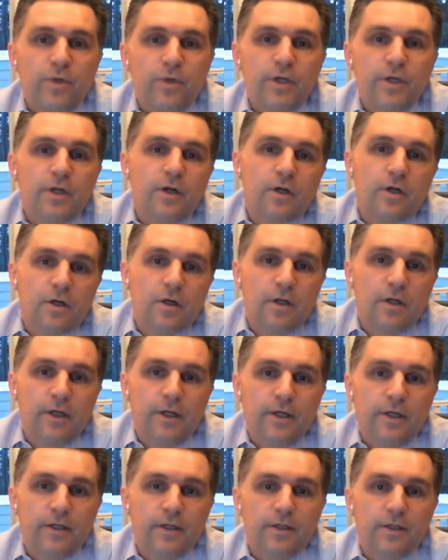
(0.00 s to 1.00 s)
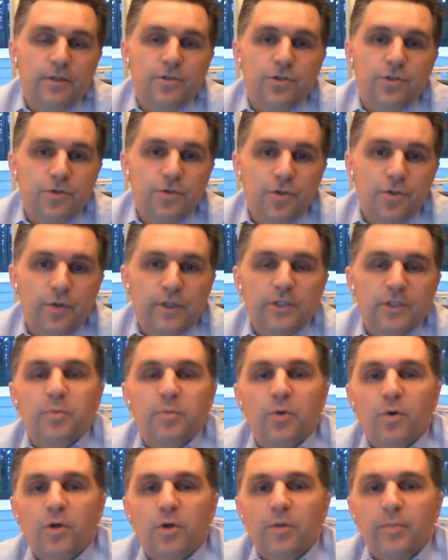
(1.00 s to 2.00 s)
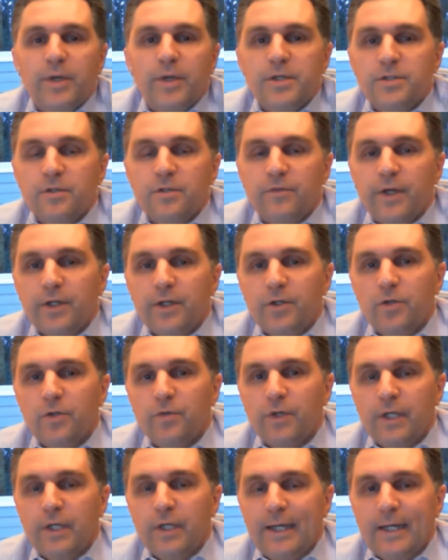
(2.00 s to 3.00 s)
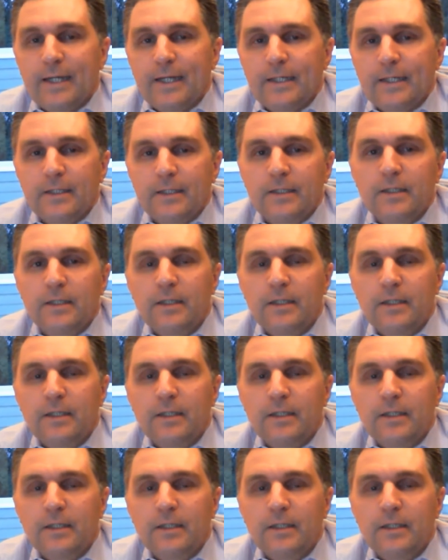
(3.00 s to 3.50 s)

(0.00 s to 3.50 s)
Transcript: We are a junior explorer based in Vancouver, Canada.